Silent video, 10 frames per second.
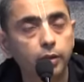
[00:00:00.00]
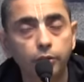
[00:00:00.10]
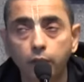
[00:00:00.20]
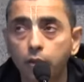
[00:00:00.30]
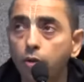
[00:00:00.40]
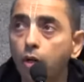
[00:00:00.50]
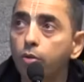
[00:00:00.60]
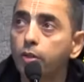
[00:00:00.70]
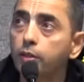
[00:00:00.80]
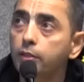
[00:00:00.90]
you can go
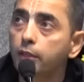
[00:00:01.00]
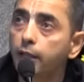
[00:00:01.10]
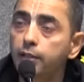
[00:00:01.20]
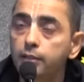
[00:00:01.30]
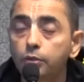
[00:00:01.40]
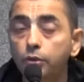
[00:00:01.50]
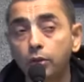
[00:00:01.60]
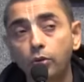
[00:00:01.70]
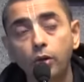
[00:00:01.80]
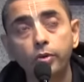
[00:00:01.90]
out in the sky and you
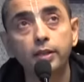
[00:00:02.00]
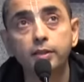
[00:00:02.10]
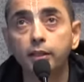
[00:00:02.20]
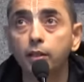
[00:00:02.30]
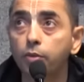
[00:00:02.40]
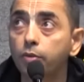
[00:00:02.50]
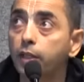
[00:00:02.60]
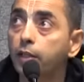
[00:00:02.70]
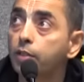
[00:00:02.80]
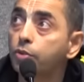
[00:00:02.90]
can go out and say that
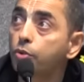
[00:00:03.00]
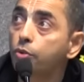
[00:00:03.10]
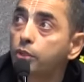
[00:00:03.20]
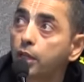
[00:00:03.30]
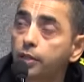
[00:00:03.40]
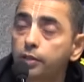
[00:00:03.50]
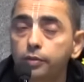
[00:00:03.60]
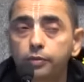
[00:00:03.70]
today there is no sun